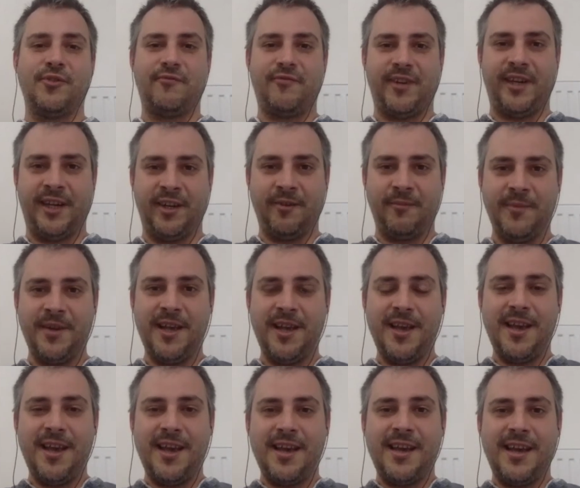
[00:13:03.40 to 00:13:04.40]
freedom.
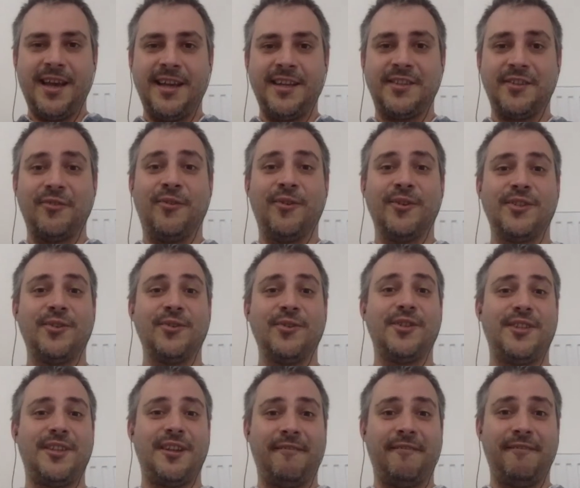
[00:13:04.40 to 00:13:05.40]
It's also
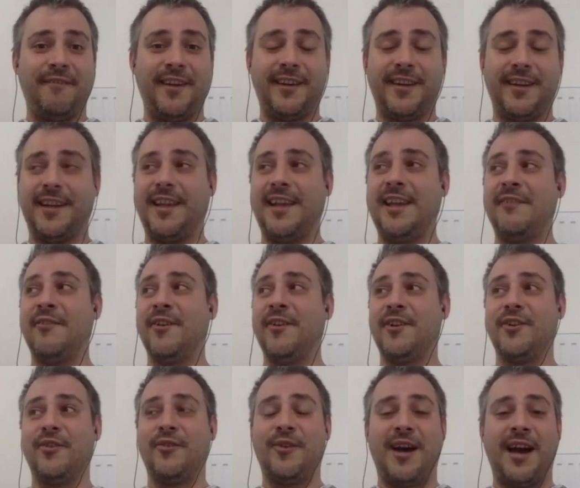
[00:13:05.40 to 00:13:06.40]
something that even
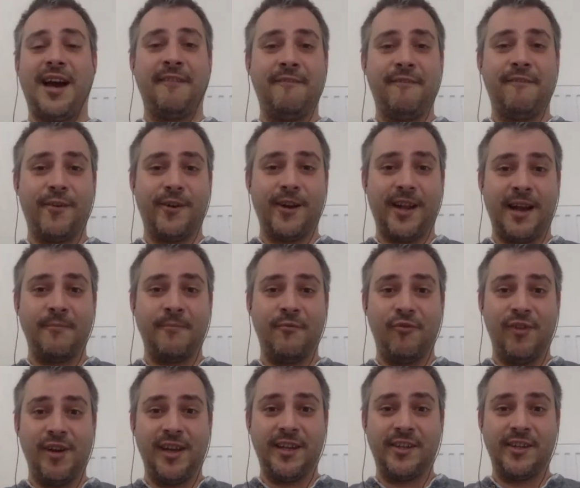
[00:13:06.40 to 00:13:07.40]
though I thought
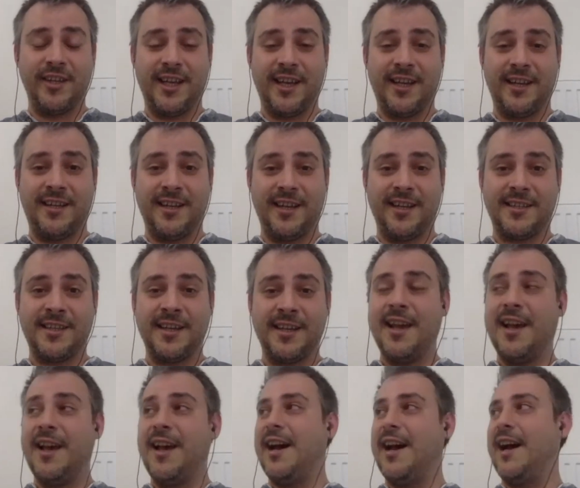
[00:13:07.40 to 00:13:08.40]
I'm really good at this,
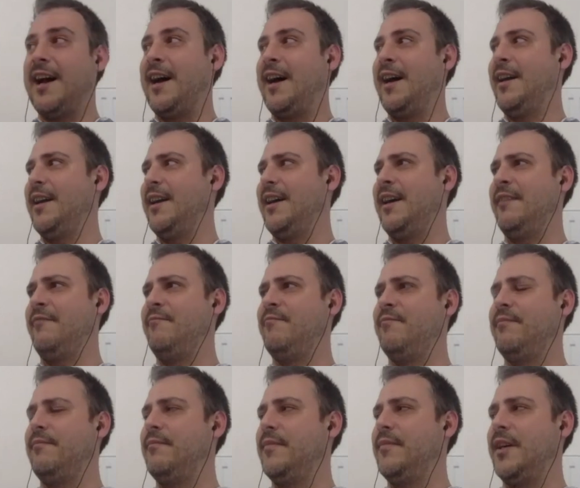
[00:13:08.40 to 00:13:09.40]
I
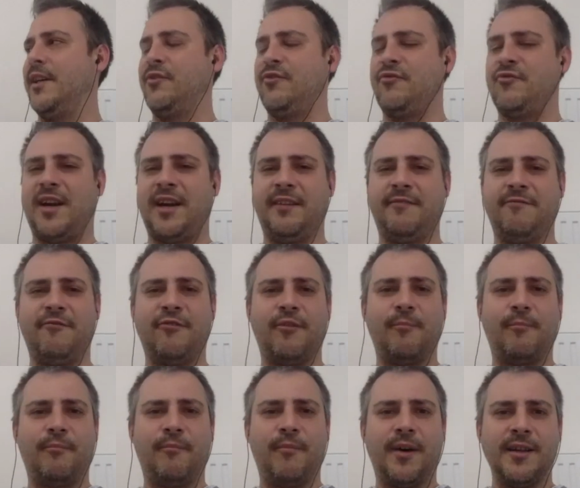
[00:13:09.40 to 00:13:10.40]
tried for
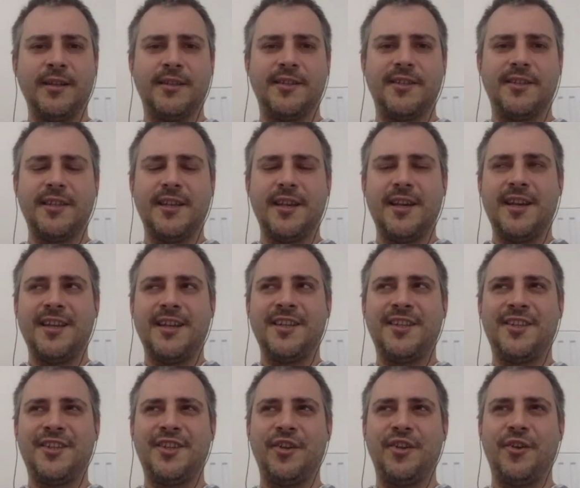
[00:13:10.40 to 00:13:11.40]
months
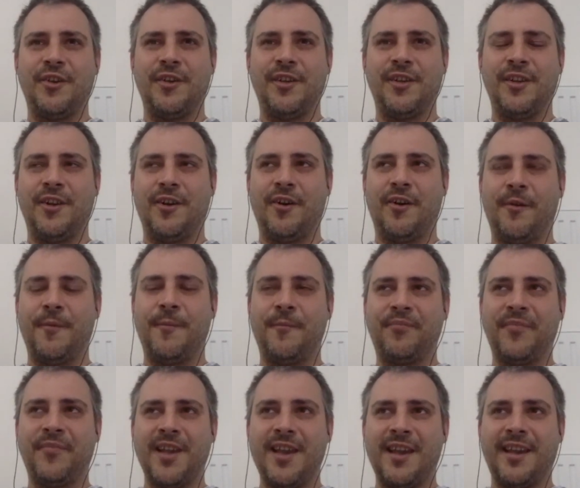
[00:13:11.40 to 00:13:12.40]
to,
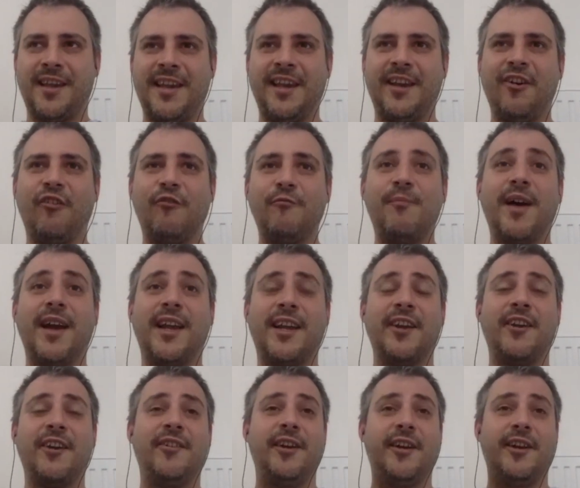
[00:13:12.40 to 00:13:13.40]
kick off my
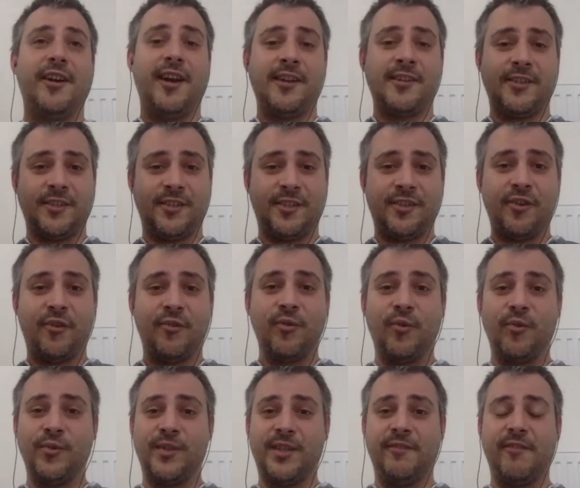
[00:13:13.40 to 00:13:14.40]
career as a
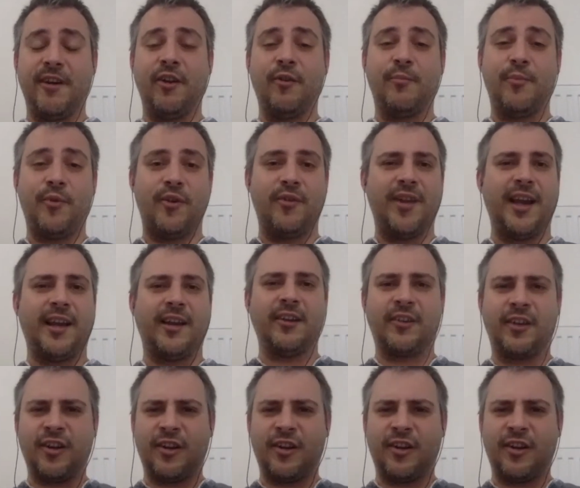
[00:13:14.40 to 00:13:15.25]
solo developer, like a